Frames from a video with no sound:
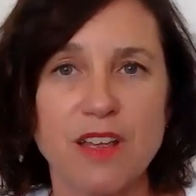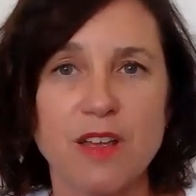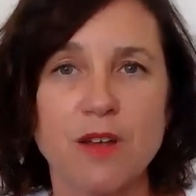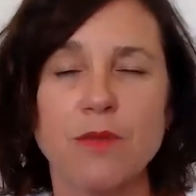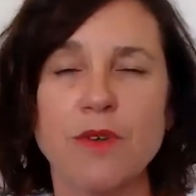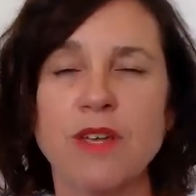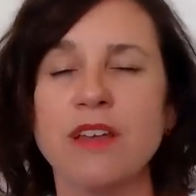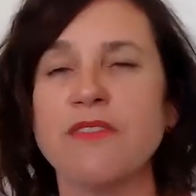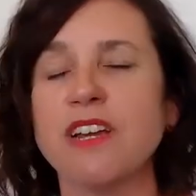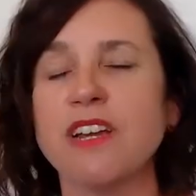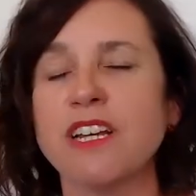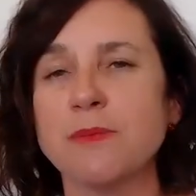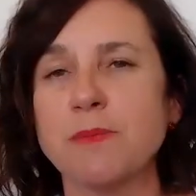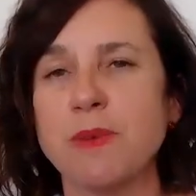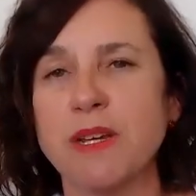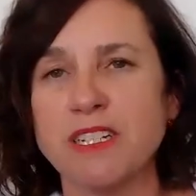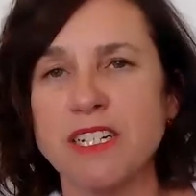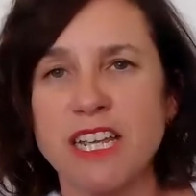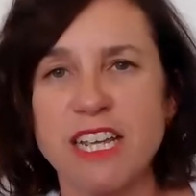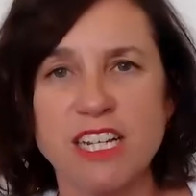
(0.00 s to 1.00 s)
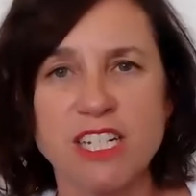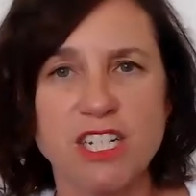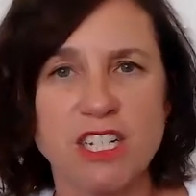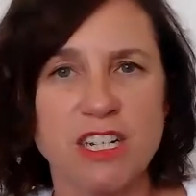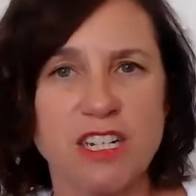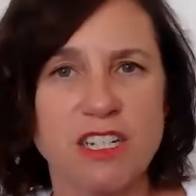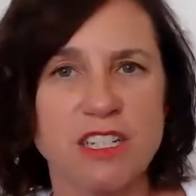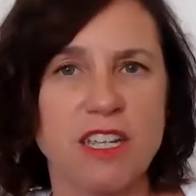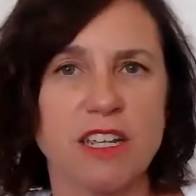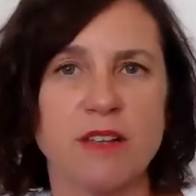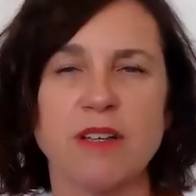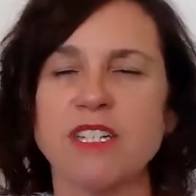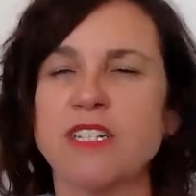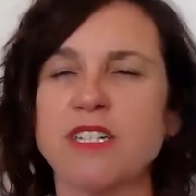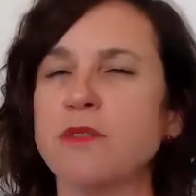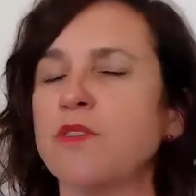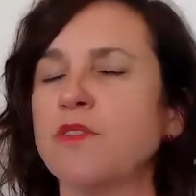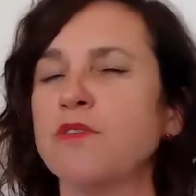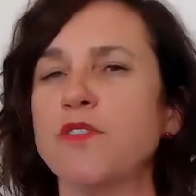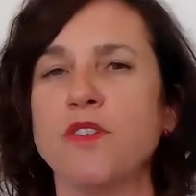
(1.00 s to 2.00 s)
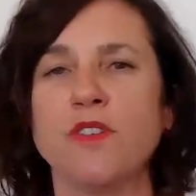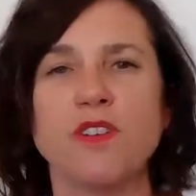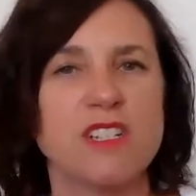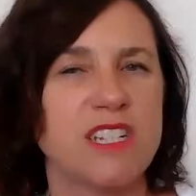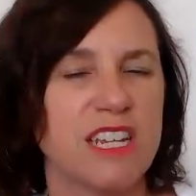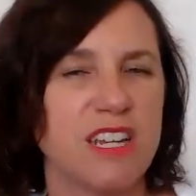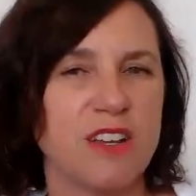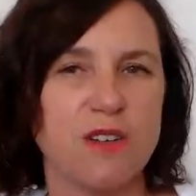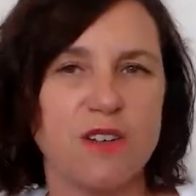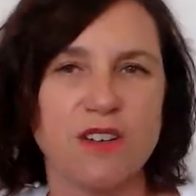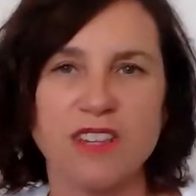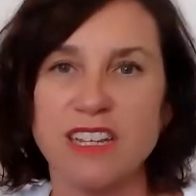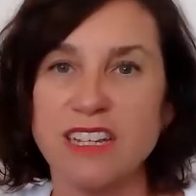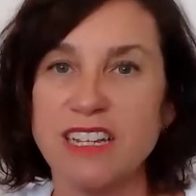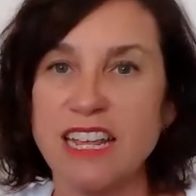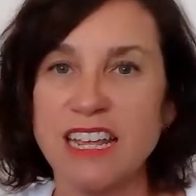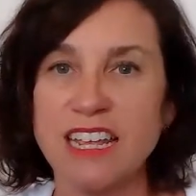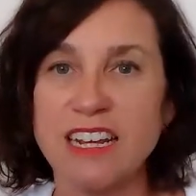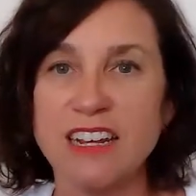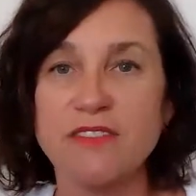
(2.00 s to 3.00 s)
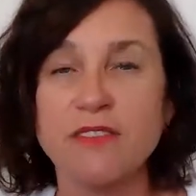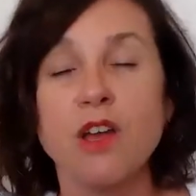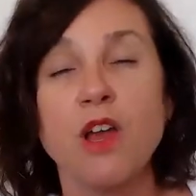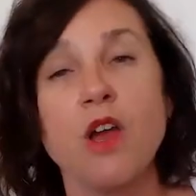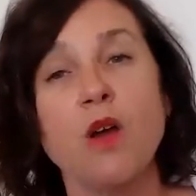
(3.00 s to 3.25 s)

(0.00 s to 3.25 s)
We have expectations. Like I said, we're focusing on the negative.